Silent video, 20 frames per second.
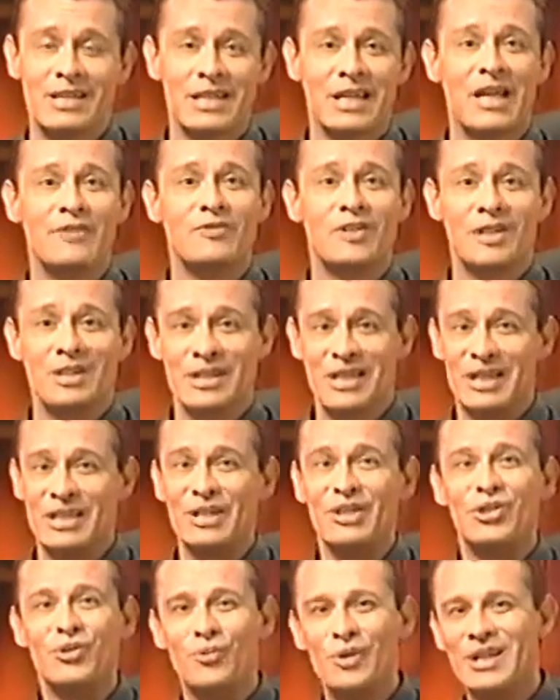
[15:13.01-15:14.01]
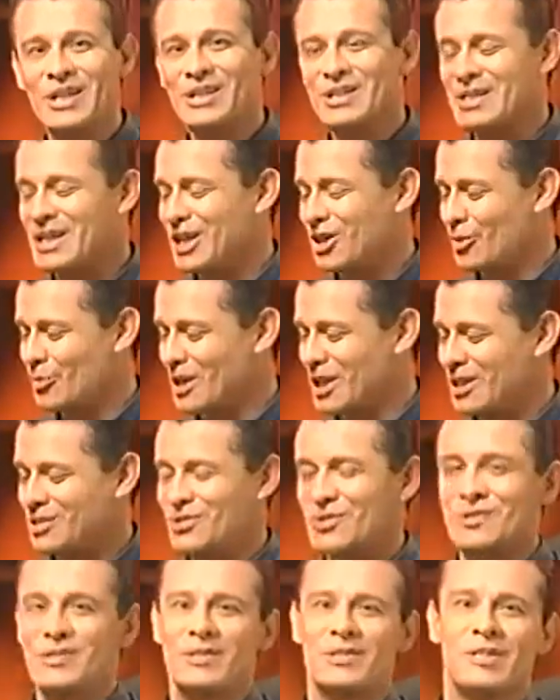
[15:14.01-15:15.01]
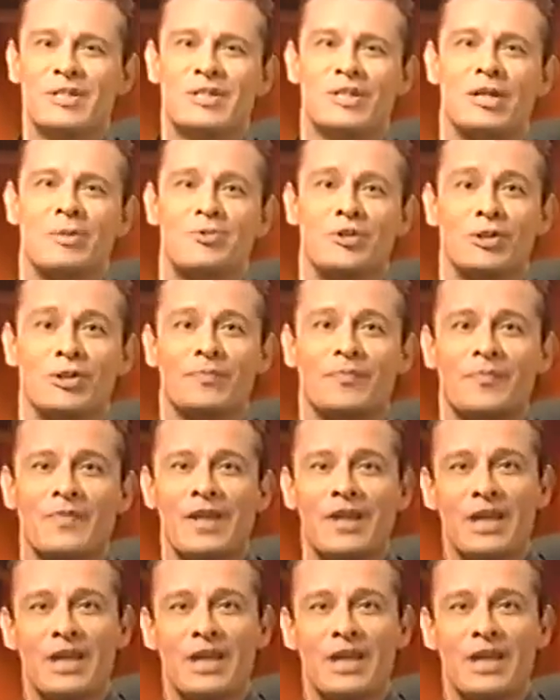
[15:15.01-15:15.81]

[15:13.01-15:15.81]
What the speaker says: that I've dedicated 3 entire manuals to this subject.